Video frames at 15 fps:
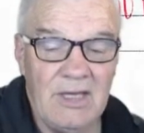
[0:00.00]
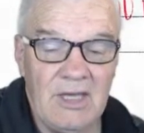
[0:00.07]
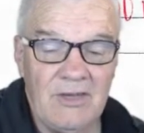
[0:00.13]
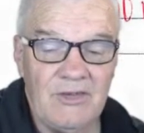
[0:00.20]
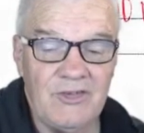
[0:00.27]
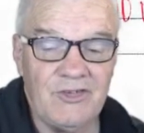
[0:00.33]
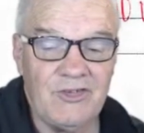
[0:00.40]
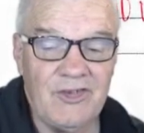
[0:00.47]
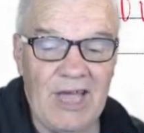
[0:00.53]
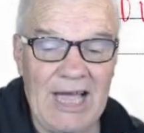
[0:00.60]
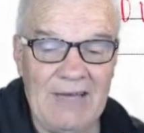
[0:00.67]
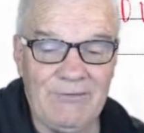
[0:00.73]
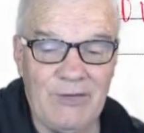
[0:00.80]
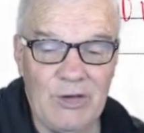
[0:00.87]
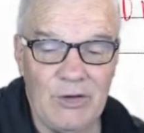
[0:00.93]
The
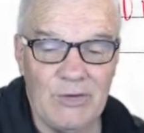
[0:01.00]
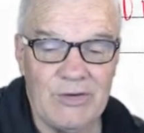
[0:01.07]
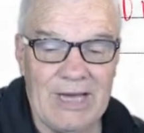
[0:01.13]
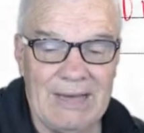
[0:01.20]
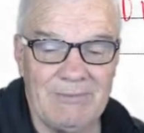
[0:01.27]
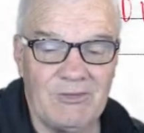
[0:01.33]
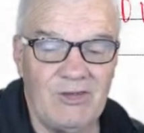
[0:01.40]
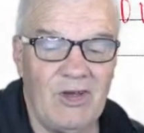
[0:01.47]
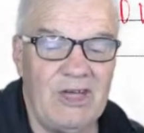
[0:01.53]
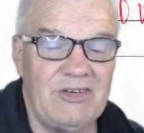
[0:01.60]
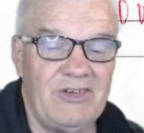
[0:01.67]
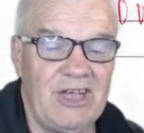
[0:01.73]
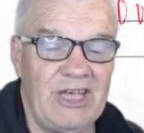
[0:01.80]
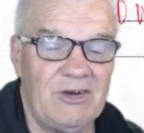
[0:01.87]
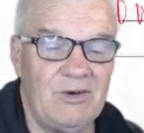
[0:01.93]
staff held
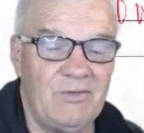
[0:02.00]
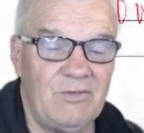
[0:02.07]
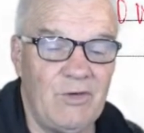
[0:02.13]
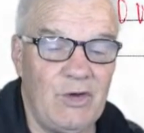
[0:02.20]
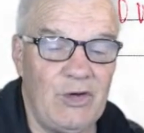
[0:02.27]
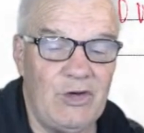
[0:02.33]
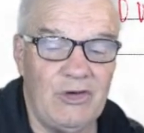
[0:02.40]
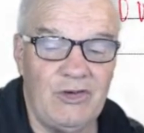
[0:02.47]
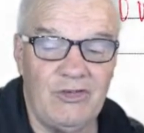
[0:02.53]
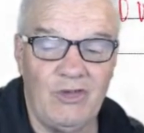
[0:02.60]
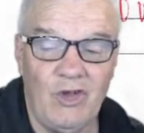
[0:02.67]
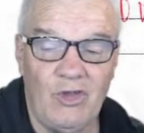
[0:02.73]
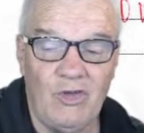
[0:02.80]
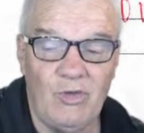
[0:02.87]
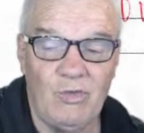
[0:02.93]
upside down inverted is
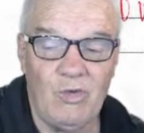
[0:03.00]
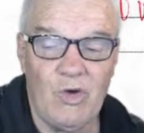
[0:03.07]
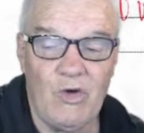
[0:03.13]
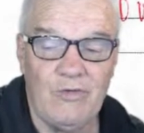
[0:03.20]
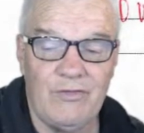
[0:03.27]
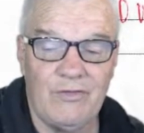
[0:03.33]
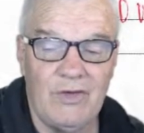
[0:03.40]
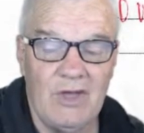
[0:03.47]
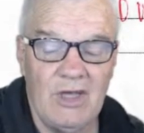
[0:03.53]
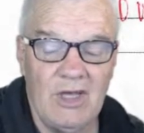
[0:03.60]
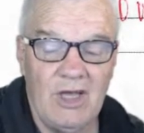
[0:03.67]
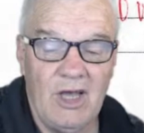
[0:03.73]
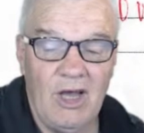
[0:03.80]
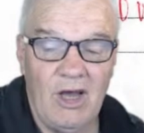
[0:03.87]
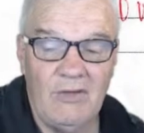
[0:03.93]
on the roof
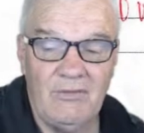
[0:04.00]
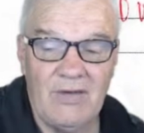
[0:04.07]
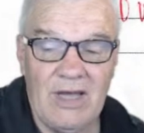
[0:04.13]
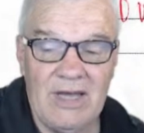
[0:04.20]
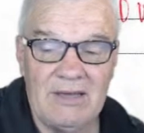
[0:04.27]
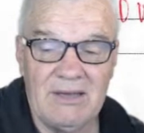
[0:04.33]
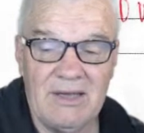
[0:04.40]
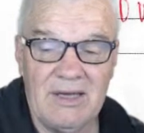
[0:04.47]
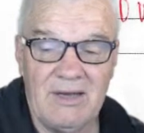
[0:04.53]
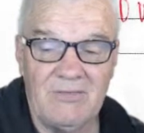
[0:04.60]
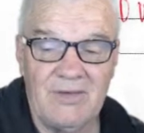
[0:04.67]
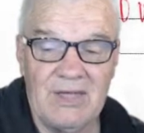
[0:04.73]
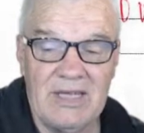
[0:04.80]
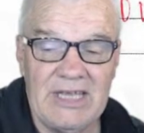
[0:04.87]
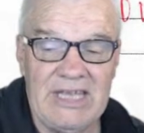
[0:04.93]
of
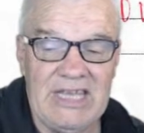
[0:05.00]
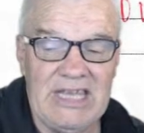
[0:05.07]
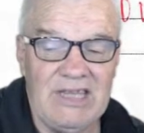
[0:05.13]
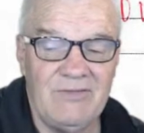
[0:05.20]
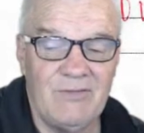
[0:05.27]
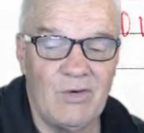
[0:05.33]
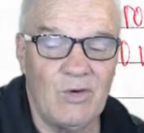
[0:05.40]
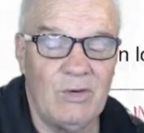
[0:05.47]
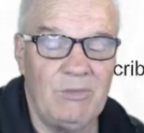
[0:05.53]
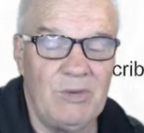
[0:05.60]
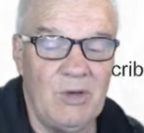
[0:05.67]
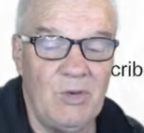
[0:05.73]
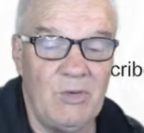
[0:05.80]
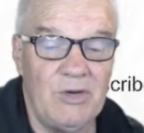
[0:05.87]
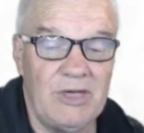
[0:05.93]
a eave or a
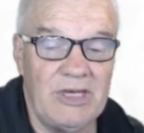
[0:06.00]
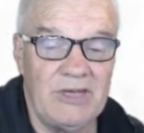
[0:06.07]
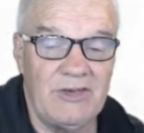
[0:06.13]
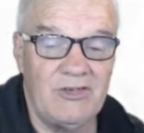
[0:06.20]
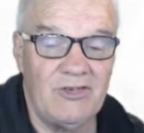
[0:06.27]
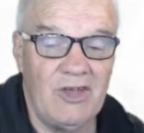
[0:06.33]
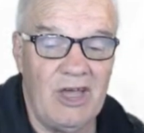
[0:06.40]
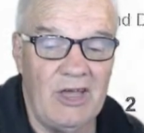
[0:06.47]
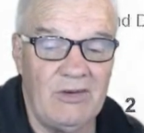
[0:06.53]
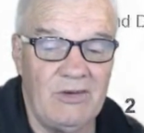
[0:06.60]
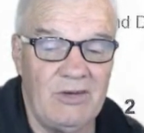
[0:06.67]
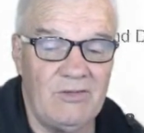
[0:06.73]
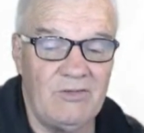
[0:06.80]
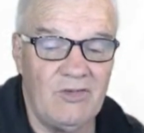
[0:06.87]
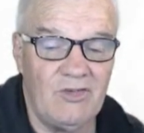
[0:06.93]
building.
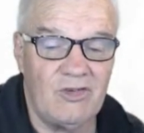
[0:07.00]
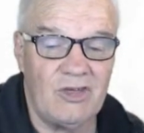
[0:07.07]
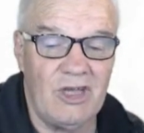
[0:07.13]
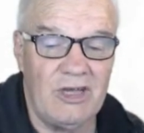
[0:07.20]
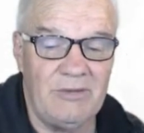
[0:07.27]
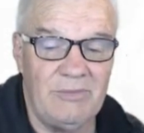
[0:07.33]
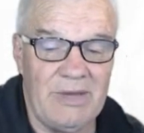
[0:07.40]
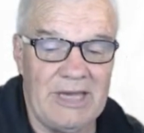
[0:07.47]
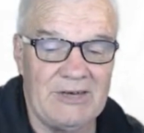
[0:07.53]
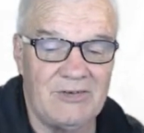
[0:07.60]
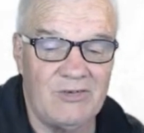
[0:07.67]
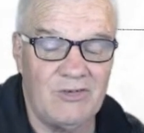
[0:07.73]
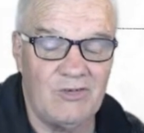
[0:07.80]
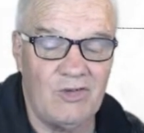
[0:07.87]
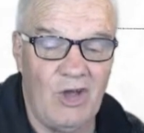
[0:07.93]
So just going back
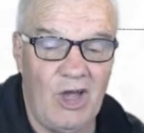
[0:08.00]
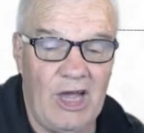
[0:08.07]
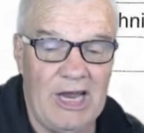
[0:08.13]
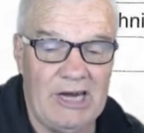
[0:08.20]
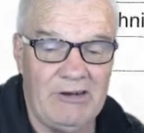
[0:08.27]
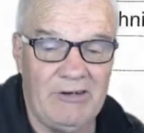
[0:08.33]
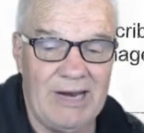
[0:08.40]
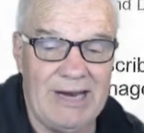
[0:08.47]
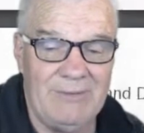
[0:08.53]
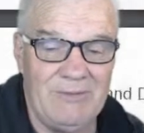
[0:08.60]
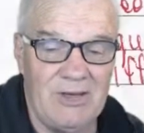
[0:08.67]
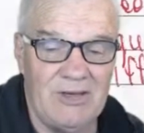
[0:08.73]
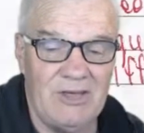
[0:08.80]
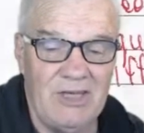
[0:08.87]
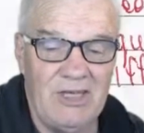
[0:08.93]
to the diagram,
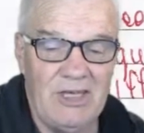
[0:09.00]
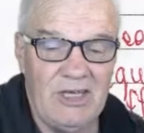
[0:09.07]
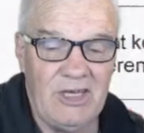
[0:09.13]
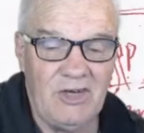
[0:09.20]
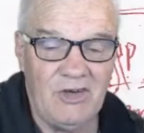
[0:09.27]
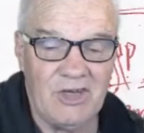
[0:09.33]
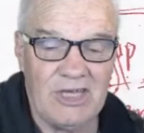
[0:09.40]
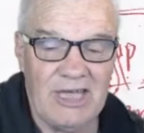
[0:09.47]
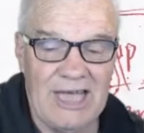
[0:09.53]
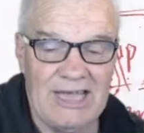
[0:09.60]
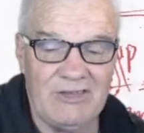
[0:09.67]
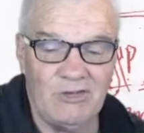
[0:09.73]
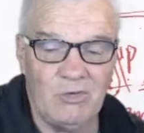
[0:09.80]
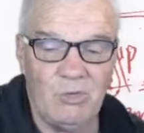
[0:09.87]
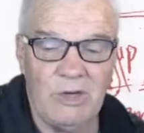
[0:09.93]
it
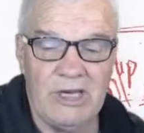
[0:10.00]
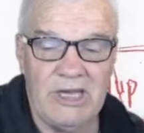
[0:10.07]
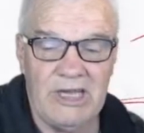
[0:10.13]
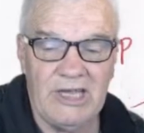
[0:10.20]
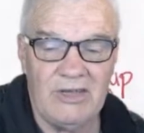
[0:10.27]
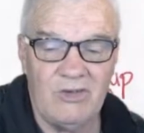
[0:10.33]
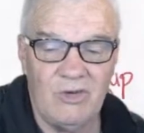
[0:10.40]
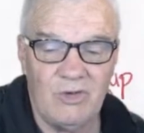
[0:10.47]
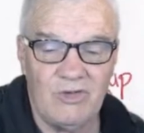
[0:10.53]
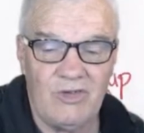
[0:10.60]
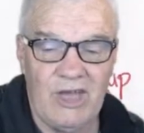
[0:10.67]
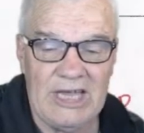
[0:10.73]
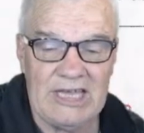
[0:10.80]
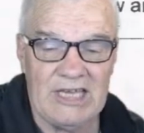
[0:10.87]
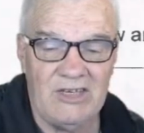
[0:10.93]
indicates where you're
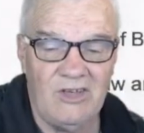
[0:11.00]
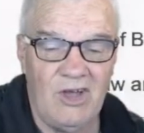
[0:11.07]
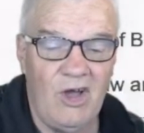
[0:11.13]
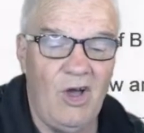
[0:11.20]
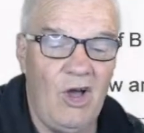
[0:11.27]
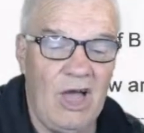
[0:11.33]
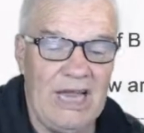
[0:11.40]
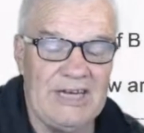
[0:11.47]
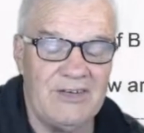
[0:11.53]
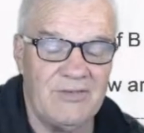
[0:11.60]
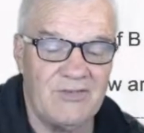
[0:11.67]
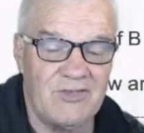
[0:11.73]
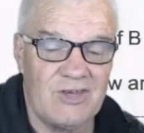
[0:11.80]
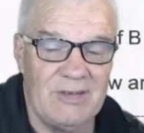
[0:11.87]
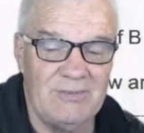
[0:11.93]
taking the height
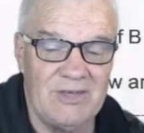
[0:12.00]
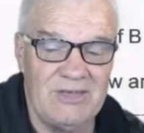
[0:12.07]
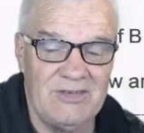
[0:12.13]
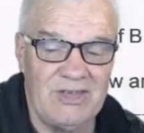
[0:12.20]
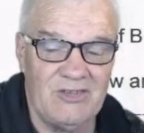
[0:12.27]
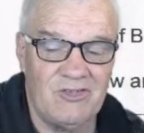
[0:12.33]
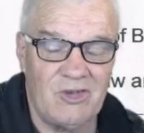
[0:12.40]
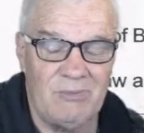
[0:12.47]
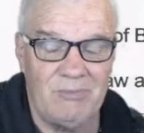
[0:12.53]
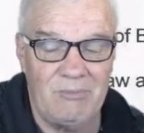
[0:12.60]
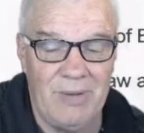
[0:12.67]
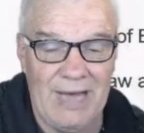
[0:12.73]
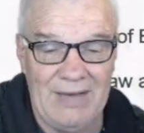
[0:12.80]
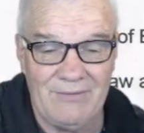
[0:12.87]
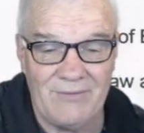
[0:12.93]
of something that's
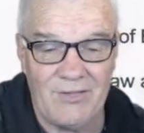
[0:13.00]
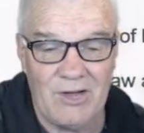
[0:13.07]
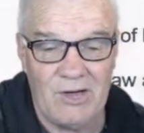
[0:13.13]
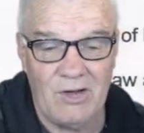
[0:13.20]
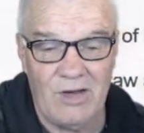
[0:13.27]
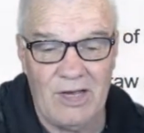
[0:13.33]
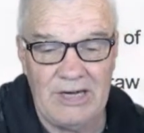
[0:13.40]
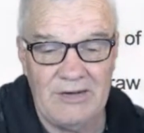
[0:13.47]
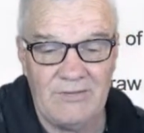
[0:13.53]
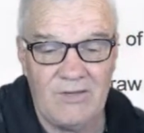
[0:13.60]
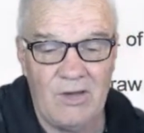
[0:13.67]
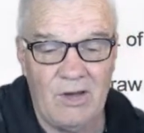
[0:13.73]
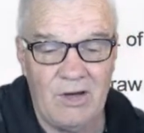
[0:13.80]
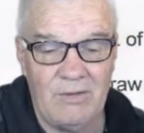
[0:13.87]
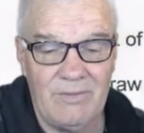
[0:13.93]
above the line
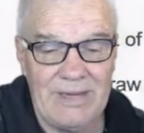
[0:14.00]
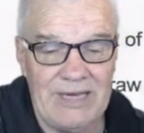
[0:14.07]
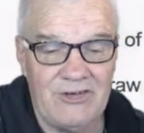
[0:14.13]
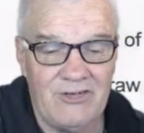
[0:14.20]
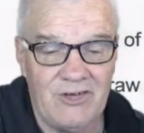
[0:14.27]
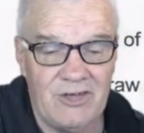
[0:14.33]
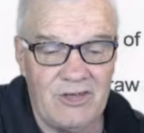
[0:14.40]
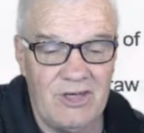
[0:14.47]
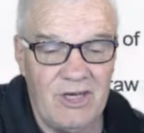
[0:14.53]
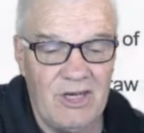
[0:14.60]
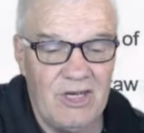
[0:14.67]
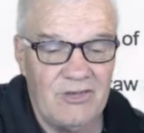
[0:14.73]
of collimation.